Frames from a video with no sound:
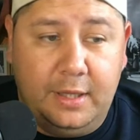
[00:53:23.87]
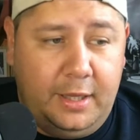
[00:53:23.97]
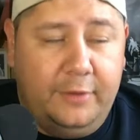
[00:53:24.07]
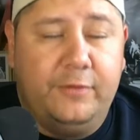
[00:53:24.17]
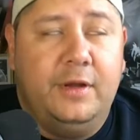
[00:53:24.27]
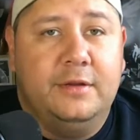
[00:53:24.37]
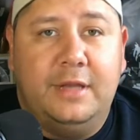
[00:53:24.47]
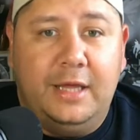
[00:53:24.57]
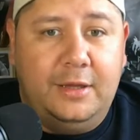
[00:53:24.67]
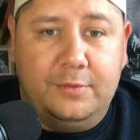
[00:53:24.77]
every other
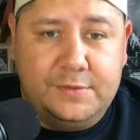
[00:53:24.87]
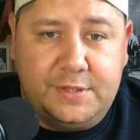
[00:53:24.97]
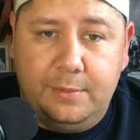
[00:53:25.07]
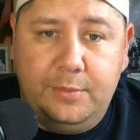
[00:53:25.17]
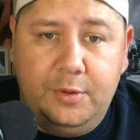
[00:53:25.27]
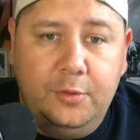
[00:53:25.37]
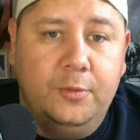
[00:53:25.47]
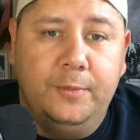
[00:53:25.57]
day it was some new